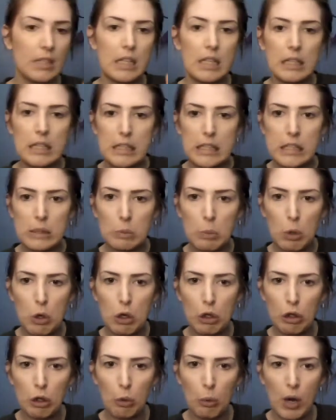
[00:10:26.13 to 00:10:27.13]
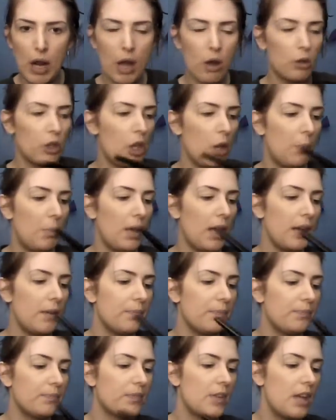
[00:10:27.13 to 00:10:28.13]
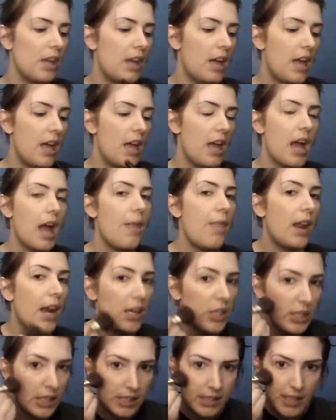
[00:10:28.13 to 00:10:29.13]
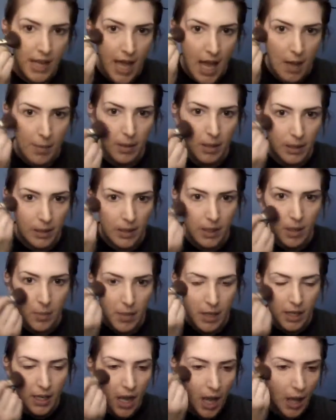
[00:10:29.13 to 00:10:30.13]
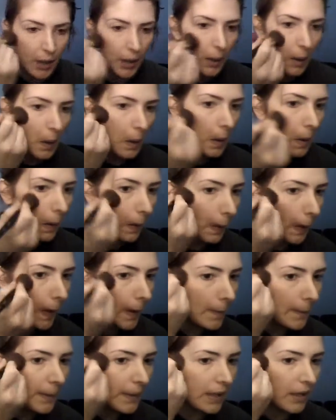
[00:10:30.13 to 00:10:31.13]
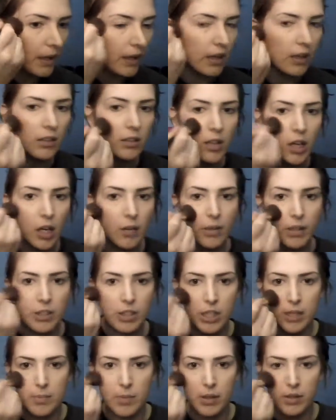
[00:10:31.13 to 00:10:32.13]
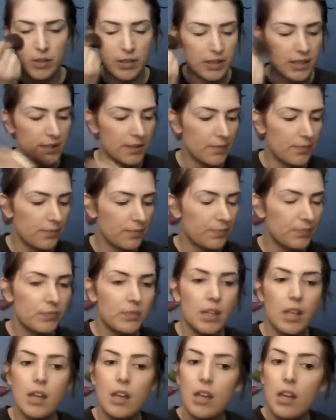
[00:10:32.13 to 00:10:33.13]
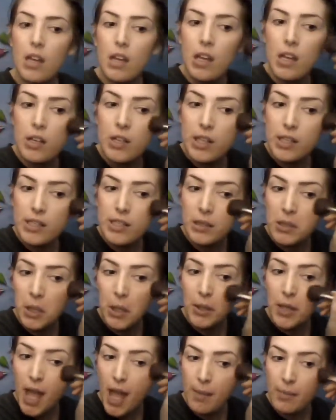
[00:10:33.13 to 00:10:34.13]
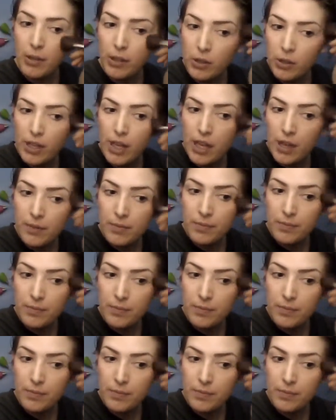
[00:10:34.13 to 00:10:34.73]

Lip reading: swirl around a little bit, and then I just dab a little bit of color up here on my cheekbones. Just a little dab will do ya.